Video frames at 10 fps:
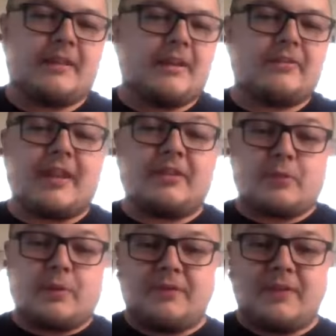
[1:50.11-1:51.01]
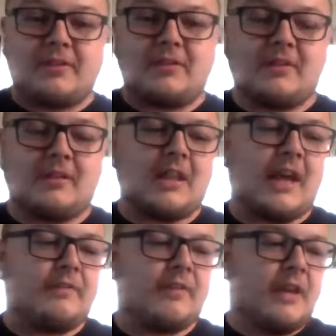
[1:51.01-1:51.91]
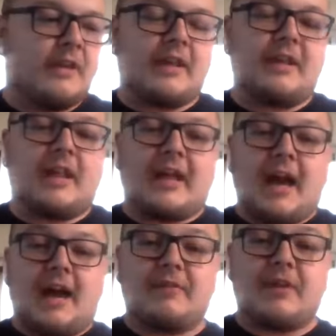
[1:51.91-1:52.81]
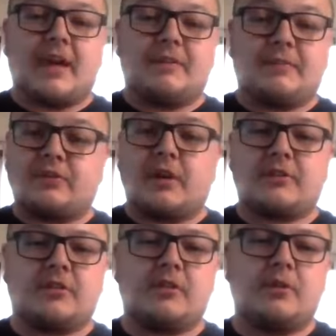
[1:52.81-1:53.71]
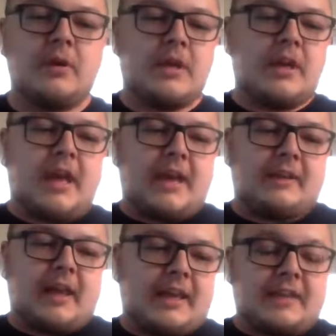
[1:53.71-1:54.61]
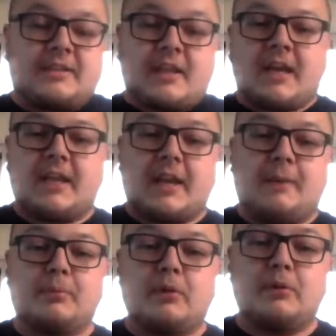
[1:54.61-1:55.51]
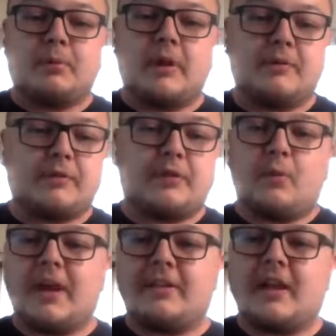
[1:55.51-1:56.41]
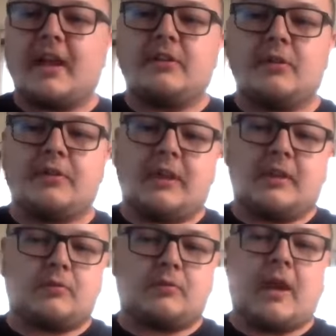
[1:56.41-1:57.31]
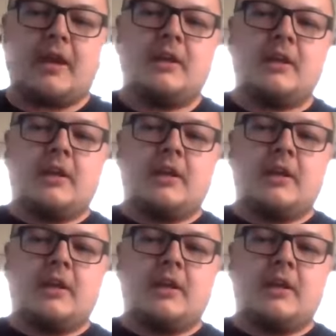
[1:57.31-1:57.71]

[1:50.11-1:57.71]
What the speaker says: There's like 3 phases in life that like I've kind of stuck to, and like it's kind of like a blueprint for the way that I do things, right?